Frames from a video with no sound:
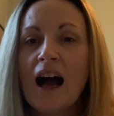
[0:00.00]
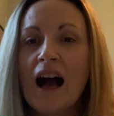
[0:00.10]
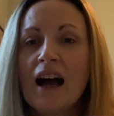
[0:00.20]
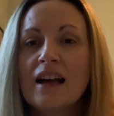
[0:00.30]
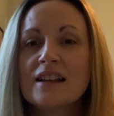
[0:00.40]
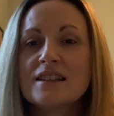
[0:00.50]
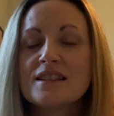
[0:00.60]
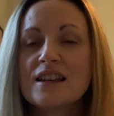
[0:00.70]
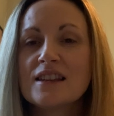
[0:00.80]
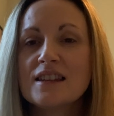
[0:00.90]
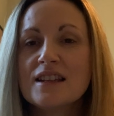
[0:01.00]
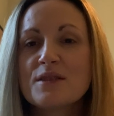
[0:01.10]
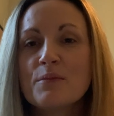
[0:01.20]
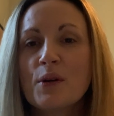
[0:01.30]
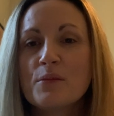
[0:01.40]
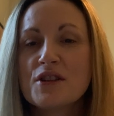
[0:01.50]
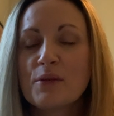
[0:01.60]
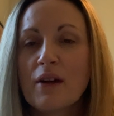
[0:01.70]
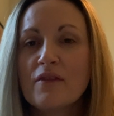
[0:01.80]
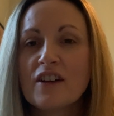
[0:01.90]
And this mum, she
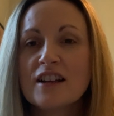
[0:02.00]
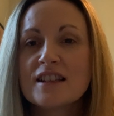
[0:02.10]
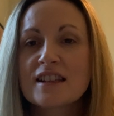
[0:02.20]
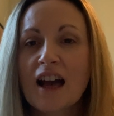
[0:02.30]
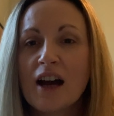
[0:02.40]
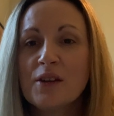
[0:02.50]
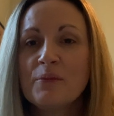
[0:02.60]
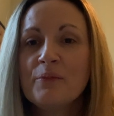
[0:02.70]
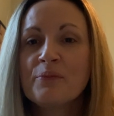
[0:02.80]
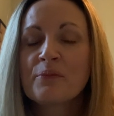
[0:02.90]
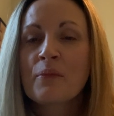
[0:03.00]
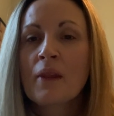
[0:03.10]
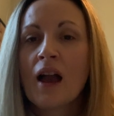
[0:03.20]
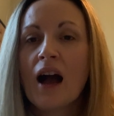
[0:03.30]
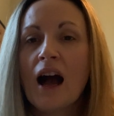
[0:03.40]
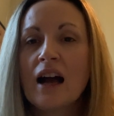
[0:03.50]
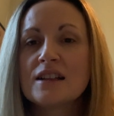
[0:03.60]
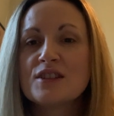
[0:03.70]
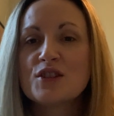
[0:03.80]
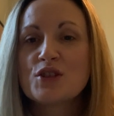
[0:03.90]
went for her scan,
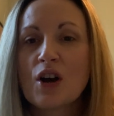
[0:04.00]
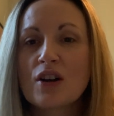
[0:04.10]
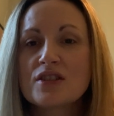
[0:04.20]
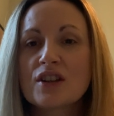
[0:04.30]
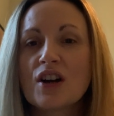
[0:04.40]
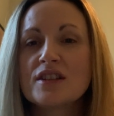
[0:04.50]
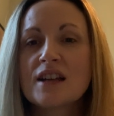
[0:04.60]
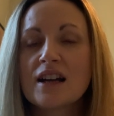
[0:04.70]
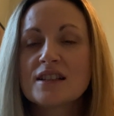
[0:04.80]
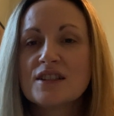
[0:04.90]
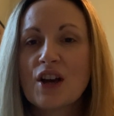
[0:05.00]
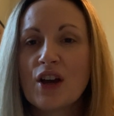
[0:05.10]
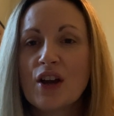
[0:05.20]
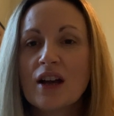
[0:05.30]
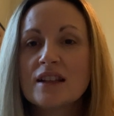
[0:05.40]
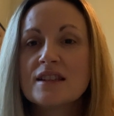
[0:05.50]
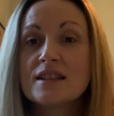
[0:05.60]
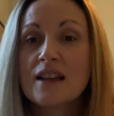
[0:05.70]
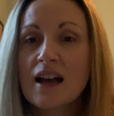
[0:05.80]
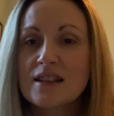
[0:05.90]
and the doctor contacted her and
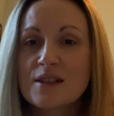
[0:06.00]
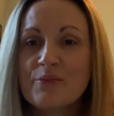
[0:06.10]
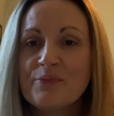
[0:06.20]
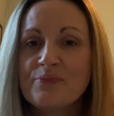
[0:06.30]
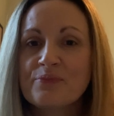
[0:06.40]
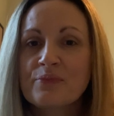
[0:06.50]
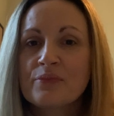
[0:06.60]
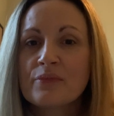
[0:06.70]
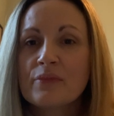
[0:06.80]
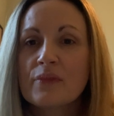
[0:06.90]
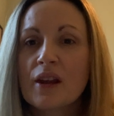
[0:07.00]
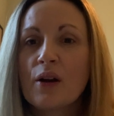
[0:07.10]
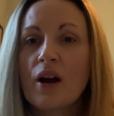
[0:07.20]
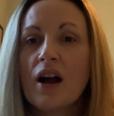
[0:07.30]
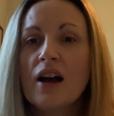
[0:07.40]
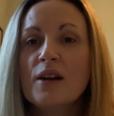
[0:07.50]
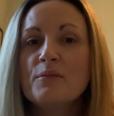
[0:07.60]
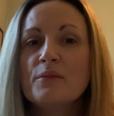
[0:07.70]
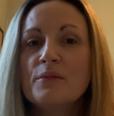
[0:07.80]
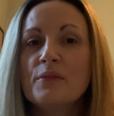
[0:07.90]
said,
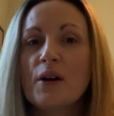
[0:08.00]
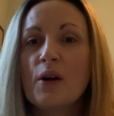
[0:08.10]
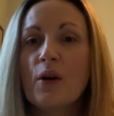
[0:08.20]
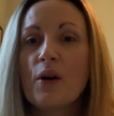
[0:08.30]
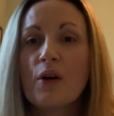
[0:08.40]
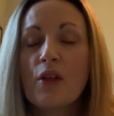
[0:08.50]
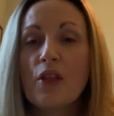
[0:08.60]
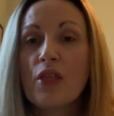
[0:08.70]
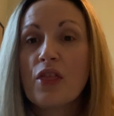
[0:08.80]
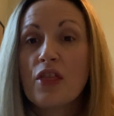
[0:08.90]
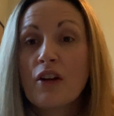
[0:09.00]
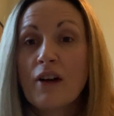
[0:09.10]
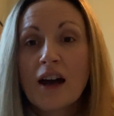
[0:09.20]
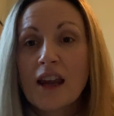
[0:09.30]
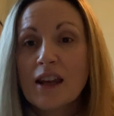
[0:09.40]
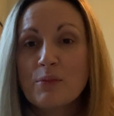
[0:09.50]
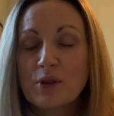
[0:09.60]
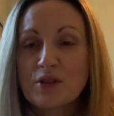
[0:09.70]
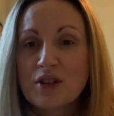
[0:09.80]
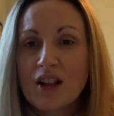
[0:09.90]
um, there aren't any
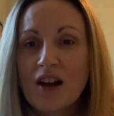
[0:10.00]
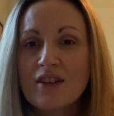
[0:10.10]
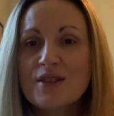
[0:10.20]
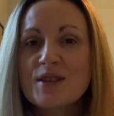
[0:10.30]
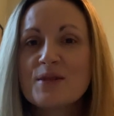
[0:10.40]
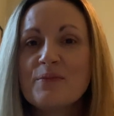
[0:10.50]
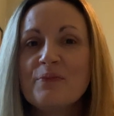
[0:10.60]
blood clots.